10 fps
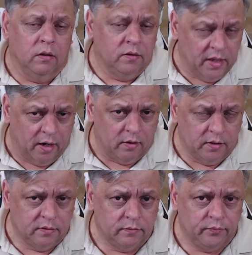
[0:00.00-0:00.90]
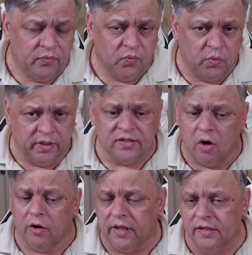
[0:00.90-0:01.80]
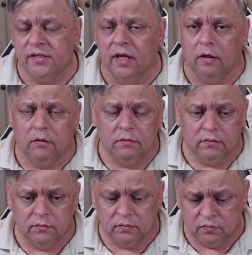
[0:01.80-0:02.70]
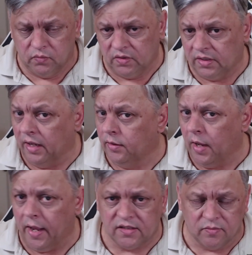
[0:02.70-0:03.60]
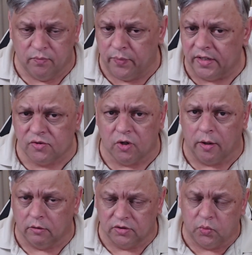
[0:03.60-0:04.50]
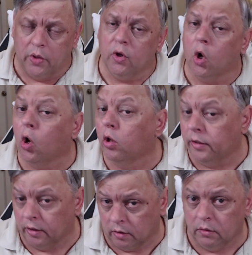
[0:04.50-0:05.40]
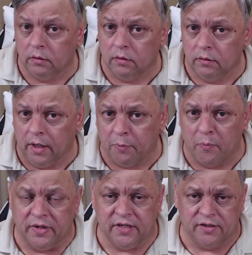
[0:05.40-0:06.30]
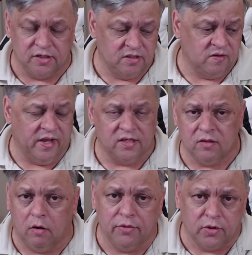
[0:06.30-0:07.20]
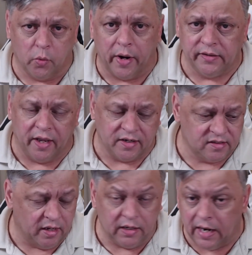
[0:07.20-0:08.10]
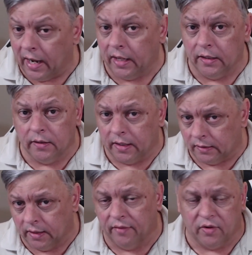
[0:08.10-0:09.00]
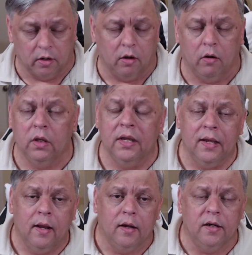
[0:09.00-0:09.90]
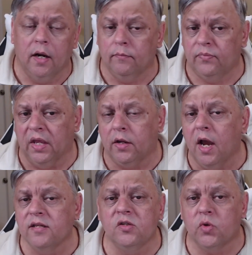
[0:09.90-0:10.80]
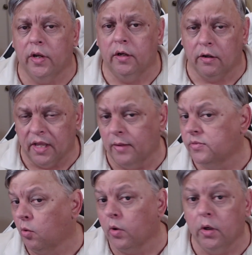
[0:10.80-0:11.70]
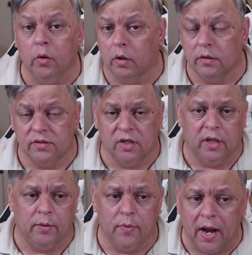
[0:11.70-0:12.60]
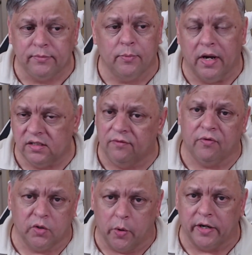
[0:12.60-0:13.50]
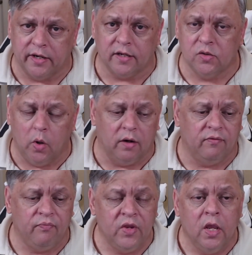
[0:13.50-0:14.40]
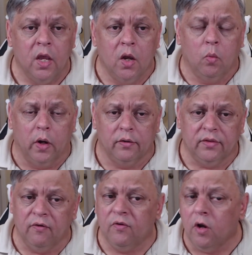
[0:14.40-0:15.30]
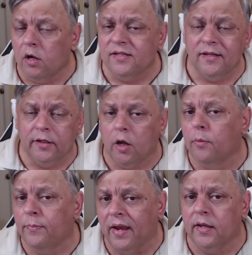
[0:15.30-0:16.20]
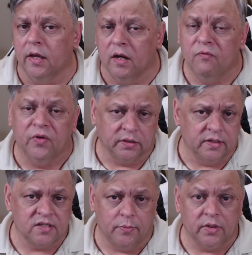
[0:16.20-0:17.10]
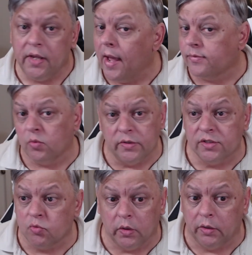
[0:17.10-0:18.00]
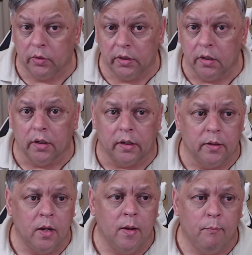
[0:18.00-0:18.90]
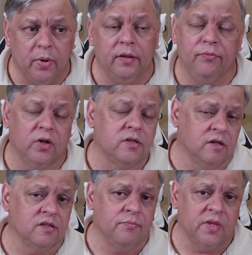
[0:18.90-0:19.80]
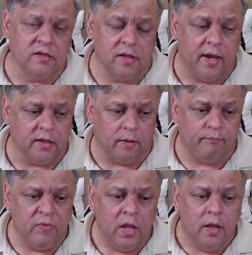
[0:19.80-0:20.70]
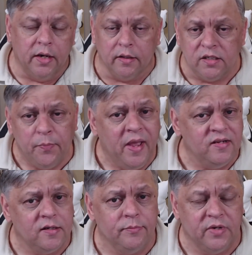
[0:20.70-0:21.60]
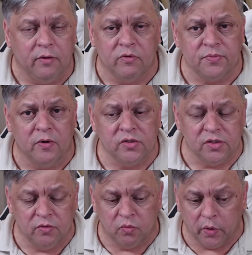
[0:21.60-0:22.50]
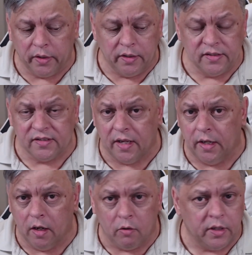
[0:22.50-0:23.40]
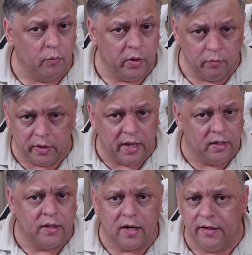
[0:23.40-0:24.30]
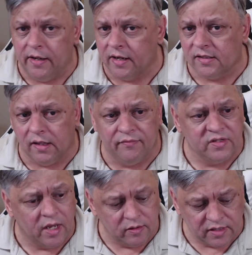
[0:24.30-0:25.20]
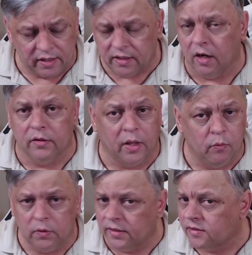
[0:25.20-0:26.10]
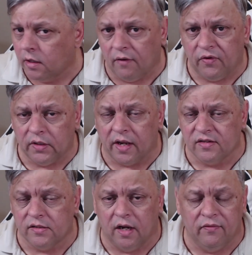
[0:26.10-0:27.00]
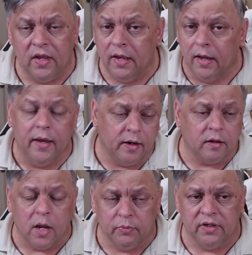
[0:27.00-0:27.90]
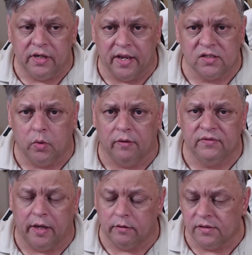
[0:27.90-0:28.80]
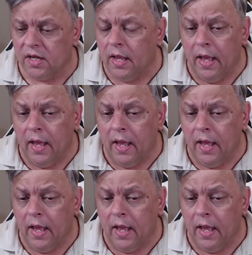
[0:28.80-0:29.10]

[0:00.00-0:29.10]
Now, with this ARC Intel, they had some big struggles with earlier implementations of that. So all the DirectX, say 9 and 11 and all, they concentrated on games that were newer. So they optimized it for DirectX 12. Well, they've constantly gone back in and filled in some of the gaps, which is really, really good. But there's still some things lacking. Now, this past update was supposed to really say, okay, we got a lot of DX11 titles out there, and they listed off a lot of stuff and a couple of DX12 titles.